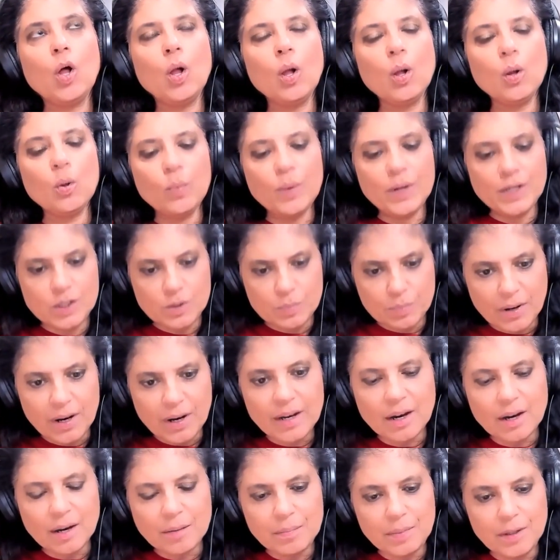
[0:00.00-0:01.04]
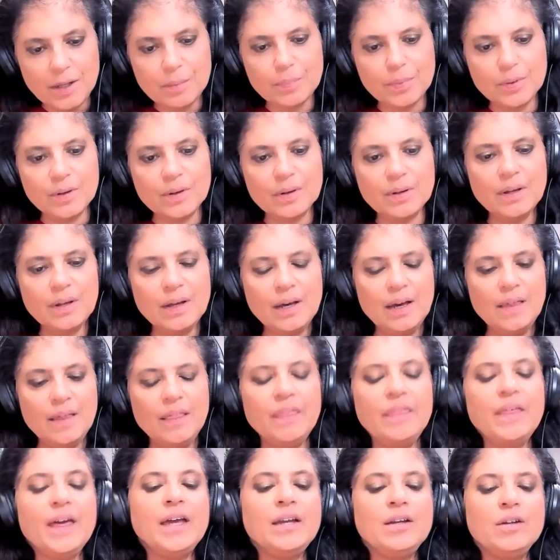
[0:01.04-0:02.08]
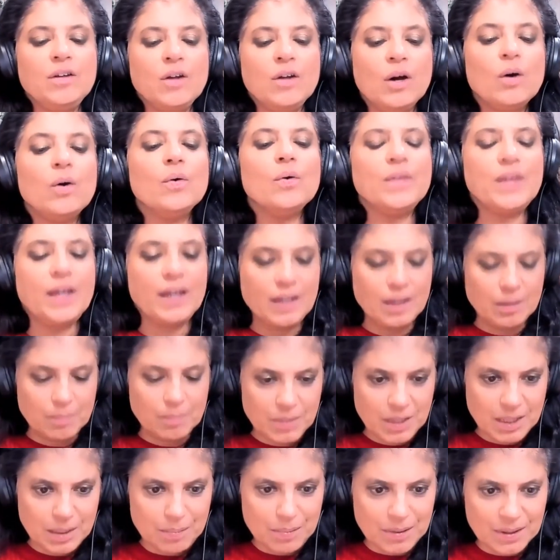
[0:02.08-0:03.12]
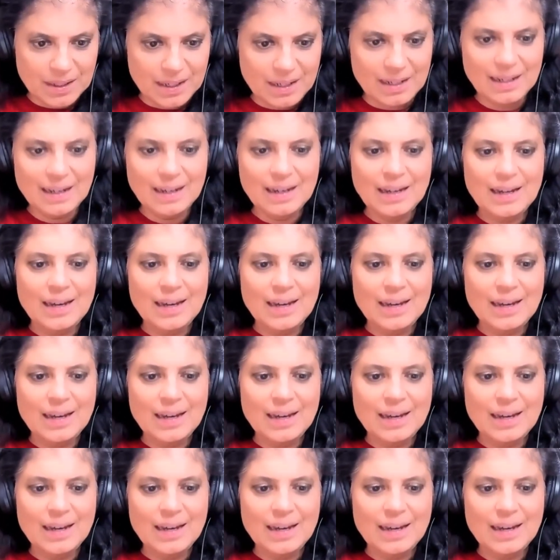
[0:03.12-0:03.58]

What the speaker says: always prey on people they know they can manipulate.